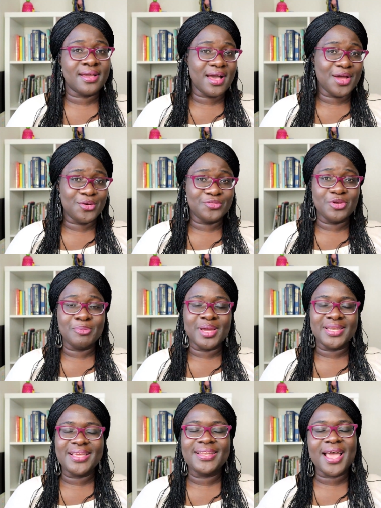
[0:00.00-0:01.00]
a cut of your
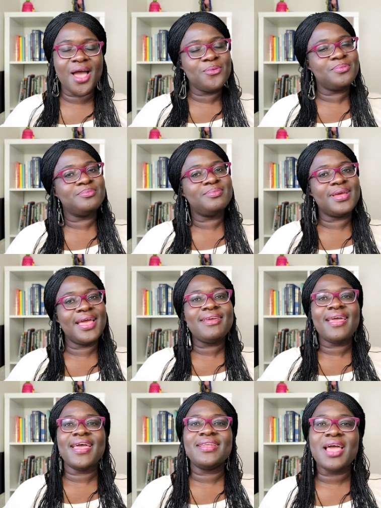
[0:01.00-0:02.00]
money. Now,
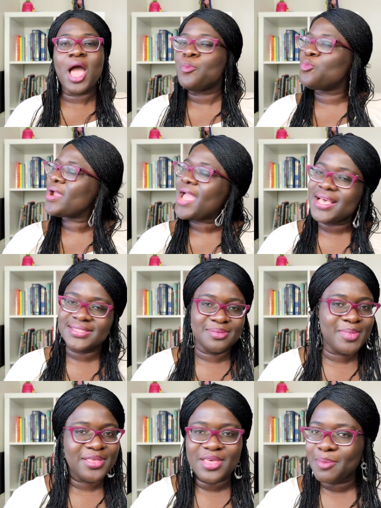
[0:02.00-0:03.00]
again, Upwork has
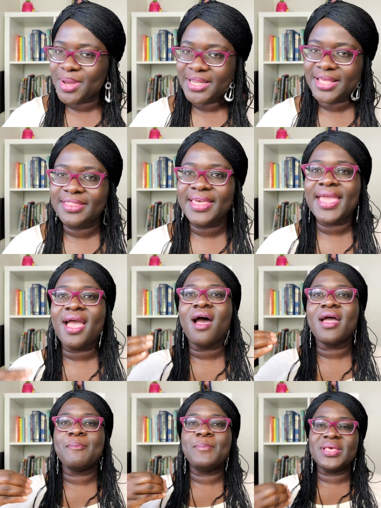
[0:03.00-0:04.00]
to make their money. They
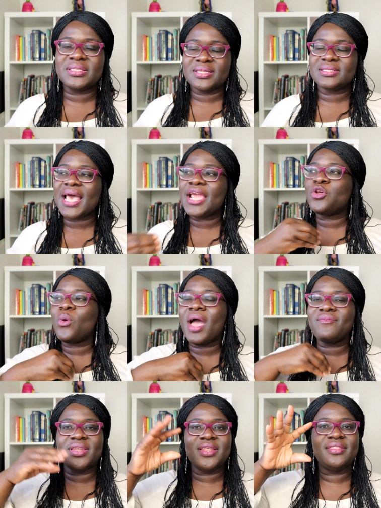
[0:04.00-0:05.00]
are a business. I don't
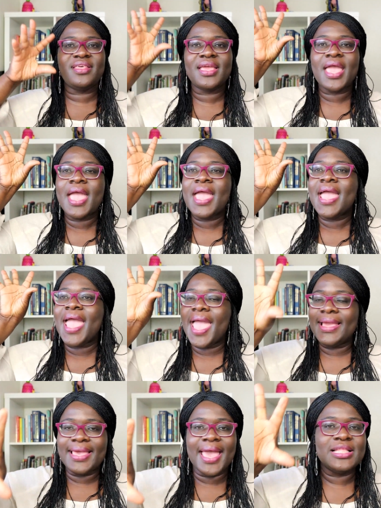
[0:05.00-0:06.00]
have anything
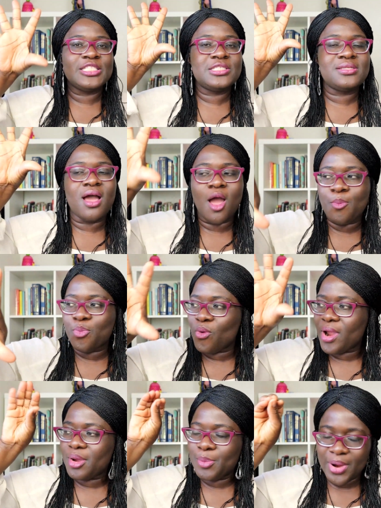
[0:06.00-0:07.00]
against
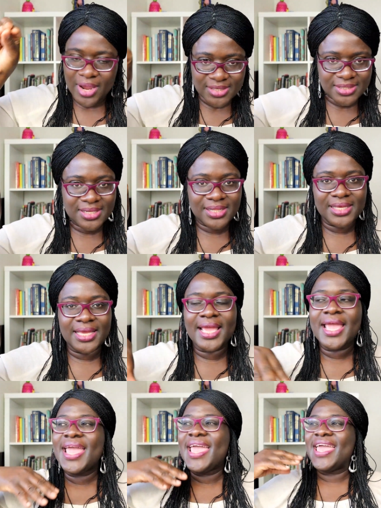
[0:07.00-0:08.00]
Upwork
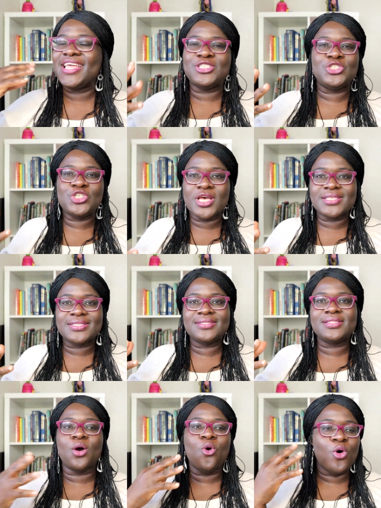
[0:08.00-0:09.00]
personally. It's
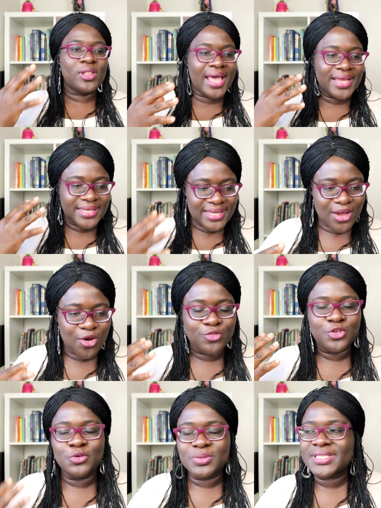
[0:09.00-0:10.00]
just the whole idea
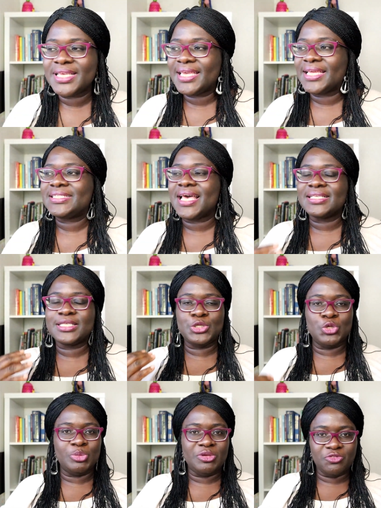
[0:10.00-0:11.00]
of using it as a
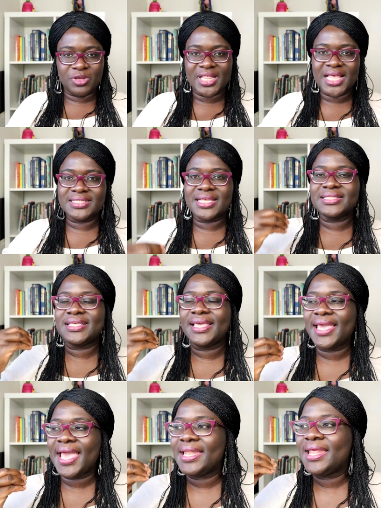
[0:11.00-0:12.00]
newbie freelancer to
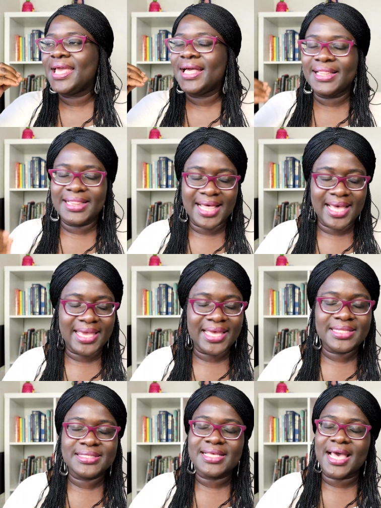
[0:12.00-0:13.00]
get
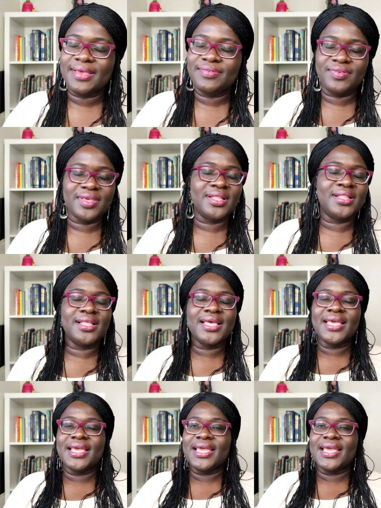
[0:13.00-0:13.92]
clients, I feel,